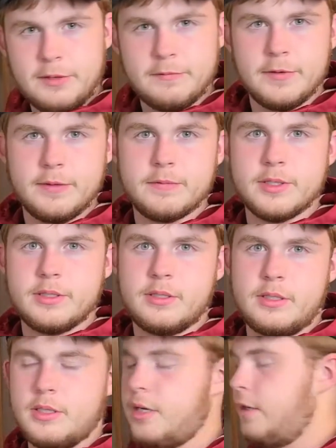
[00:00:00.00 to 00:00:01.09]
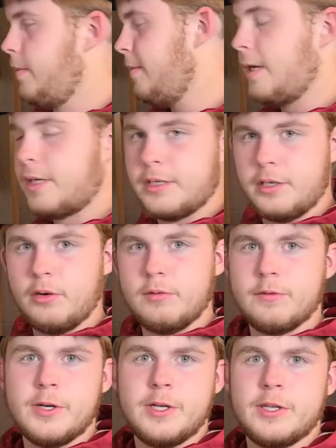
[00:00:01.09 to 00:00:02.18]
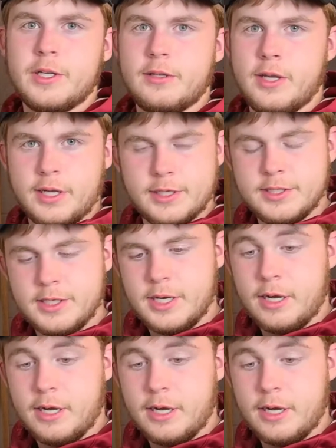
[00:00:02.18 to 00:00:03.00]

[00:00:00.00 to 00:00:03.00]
my favorites. I'm not going to go over anything, like I said.